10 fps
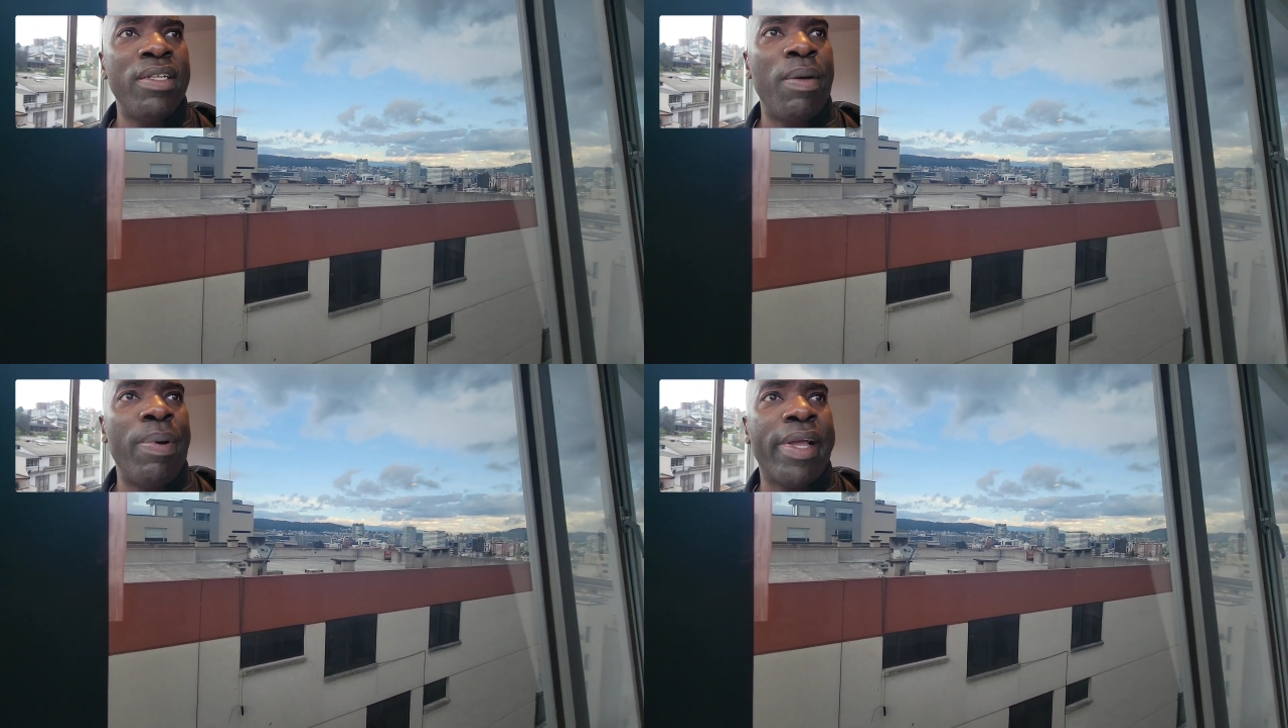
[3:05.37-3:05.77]

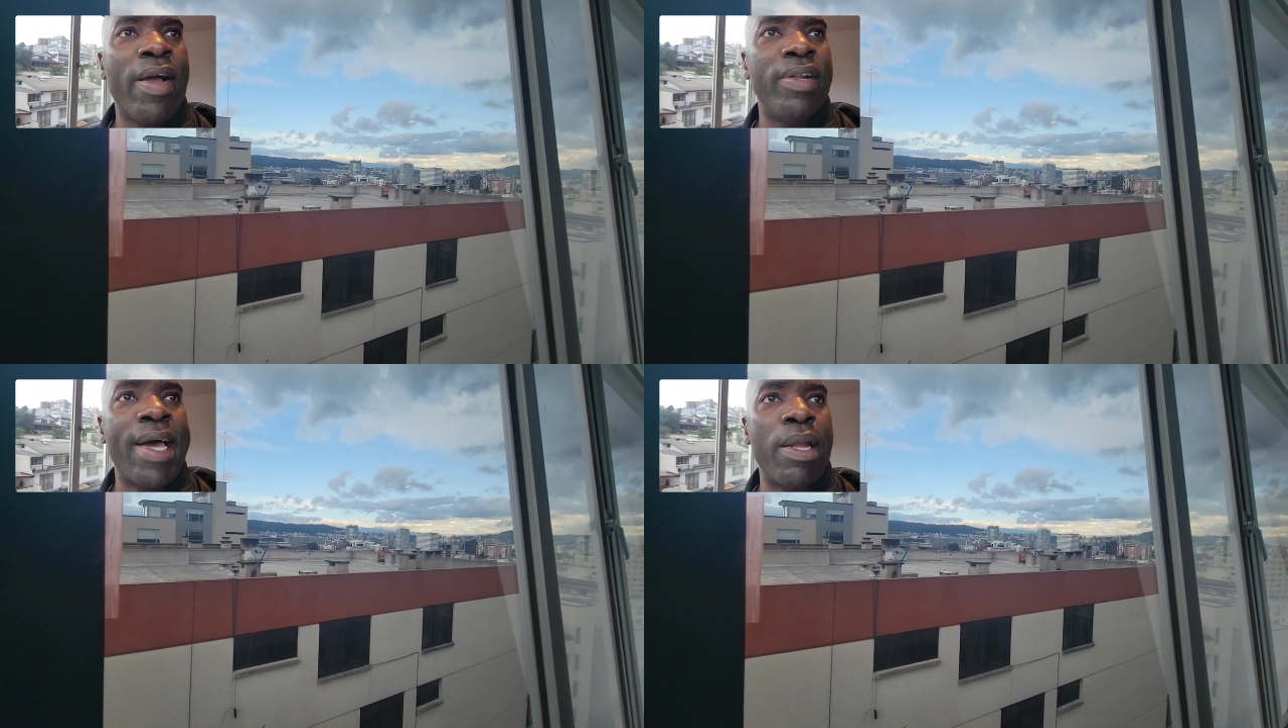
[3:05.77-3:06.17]
the
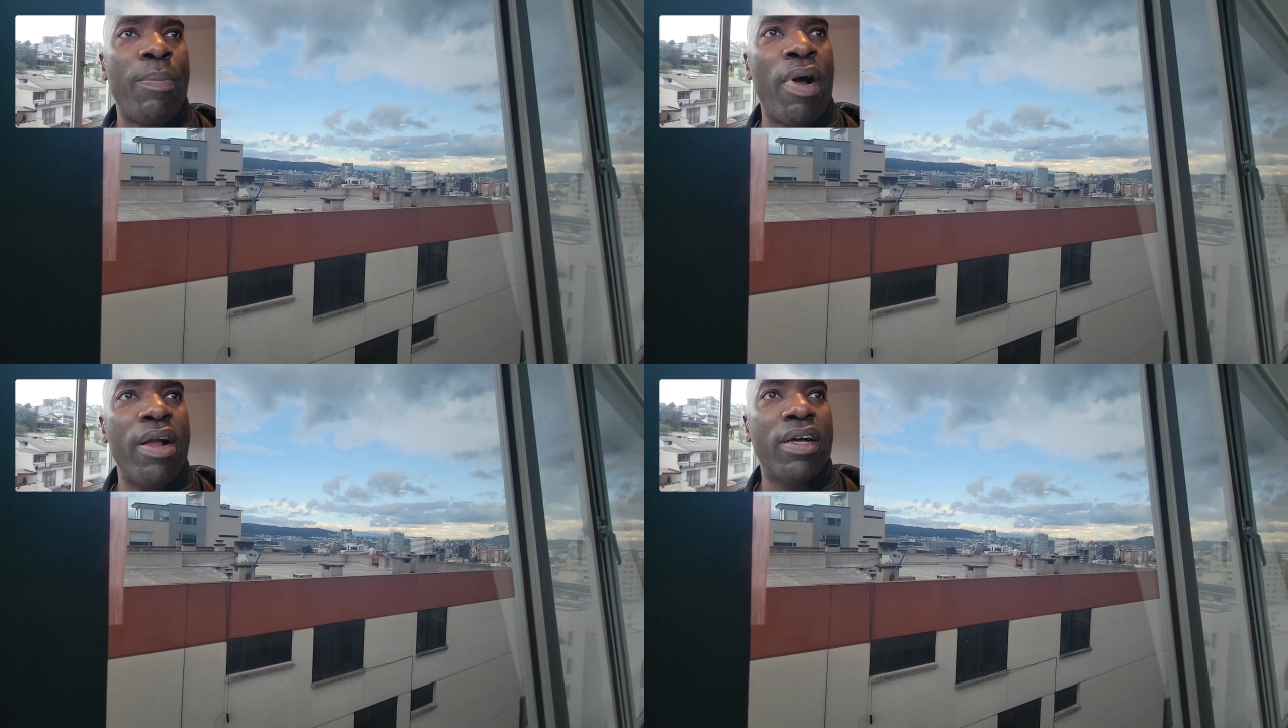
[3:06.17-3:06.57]
Carolina
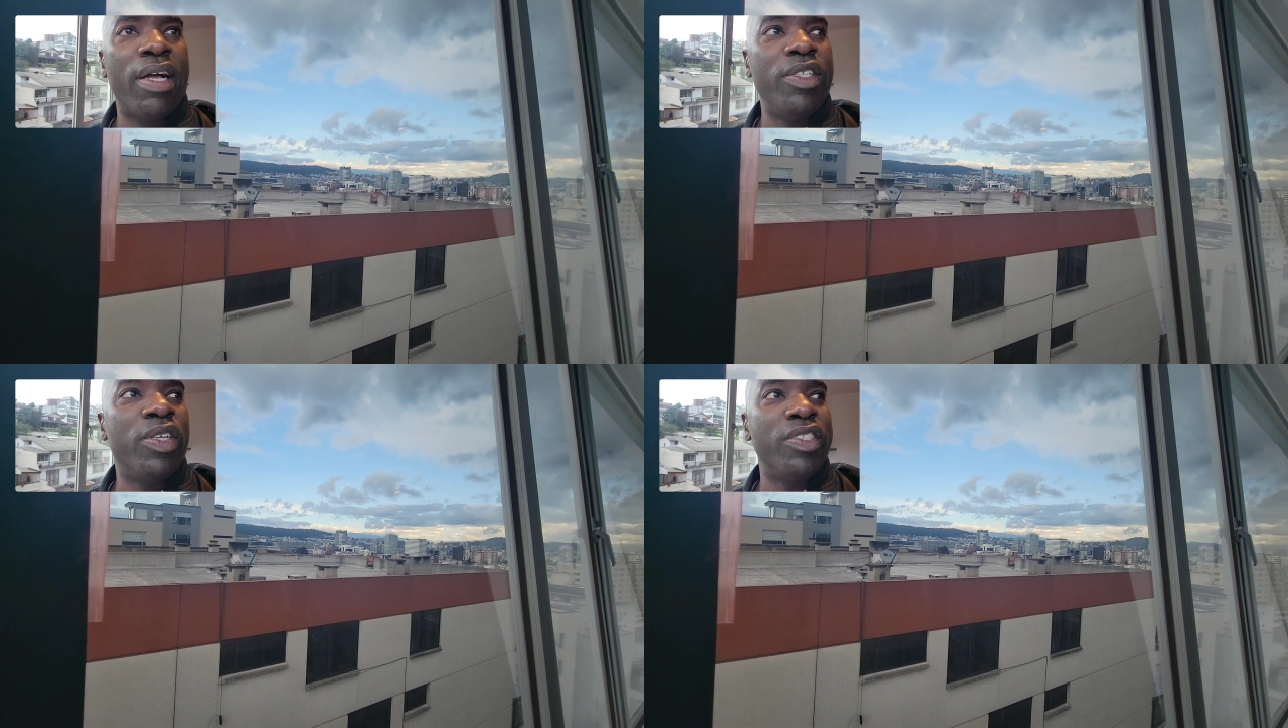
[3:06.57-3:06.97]
Park,
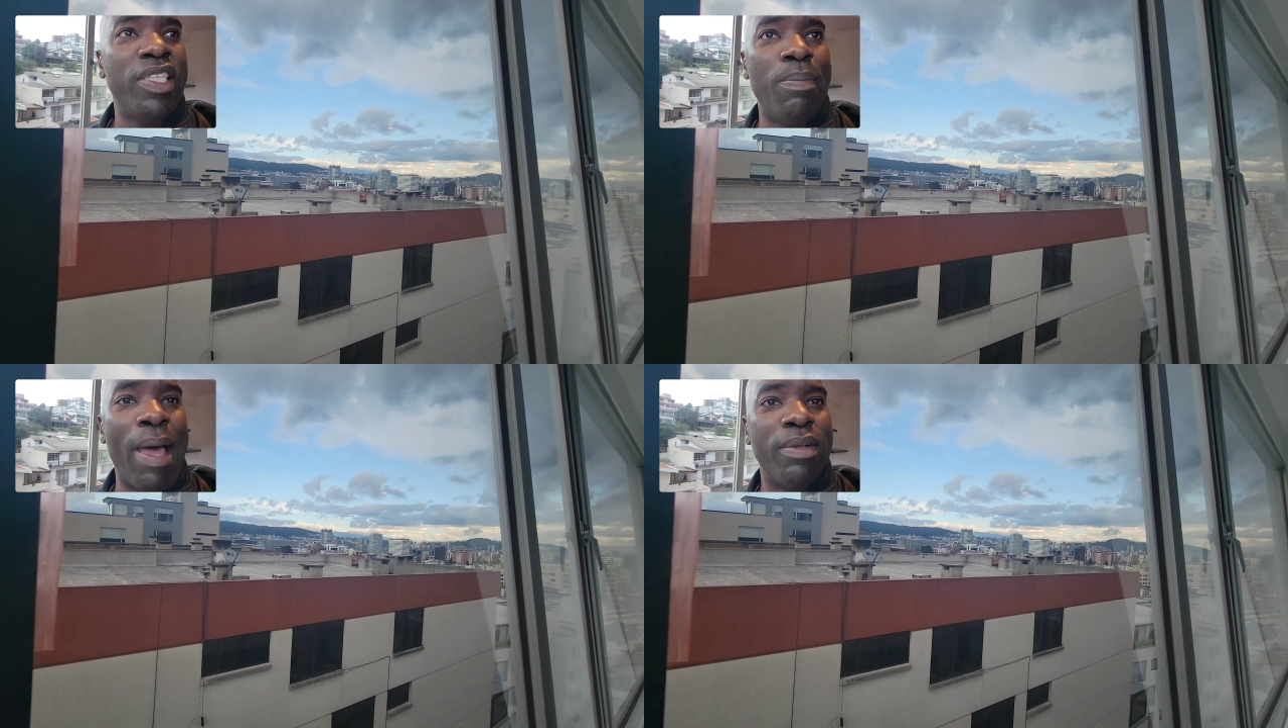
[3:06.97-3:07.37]
and you can see
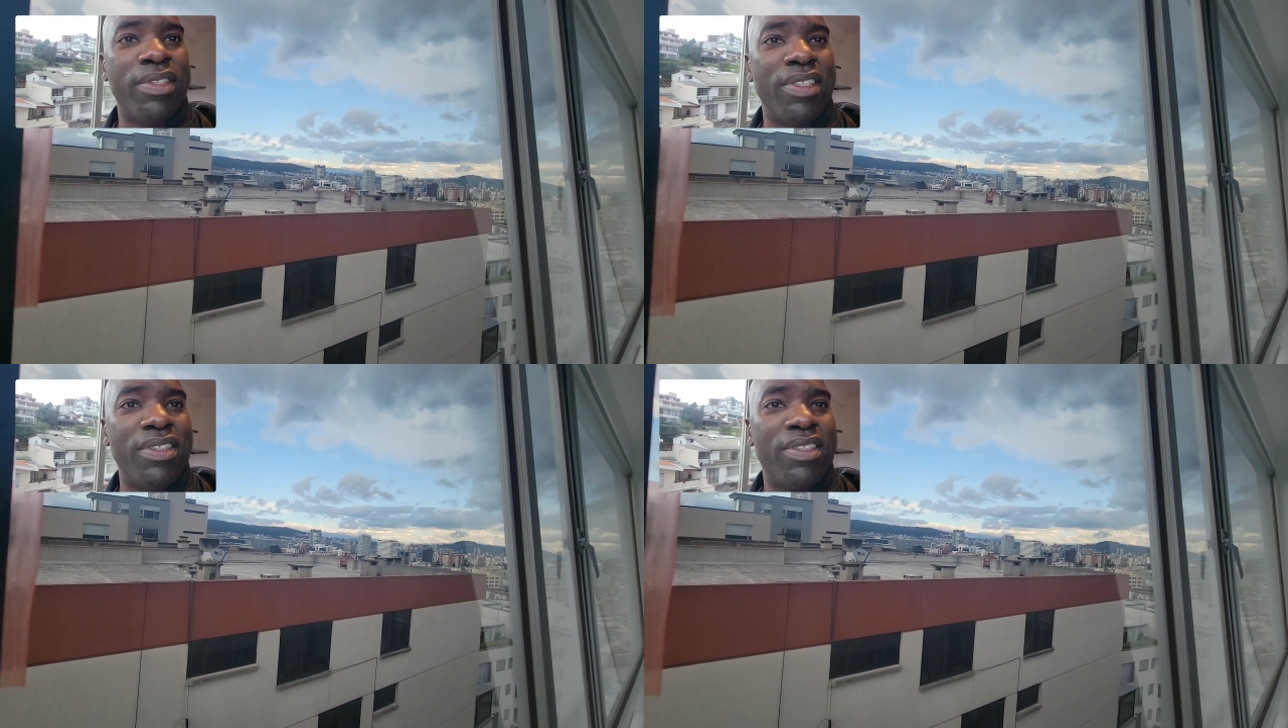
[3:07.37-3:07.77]
the
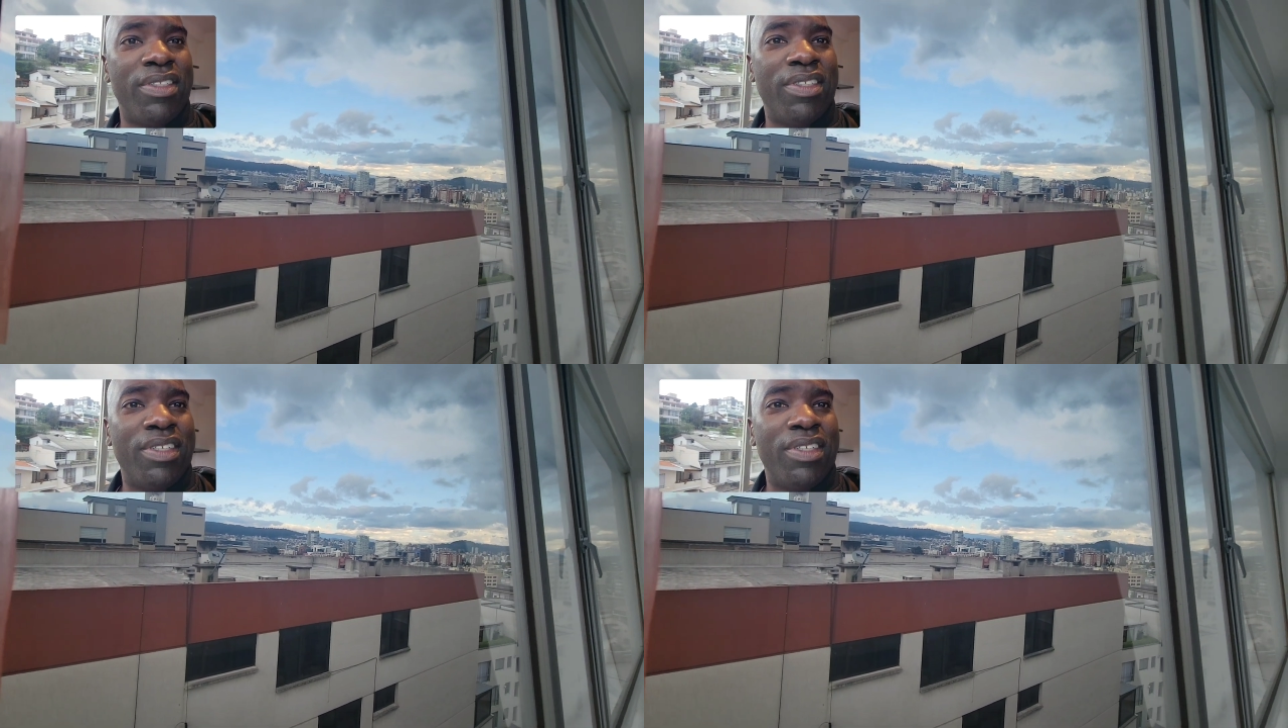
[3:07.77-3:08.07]
mountains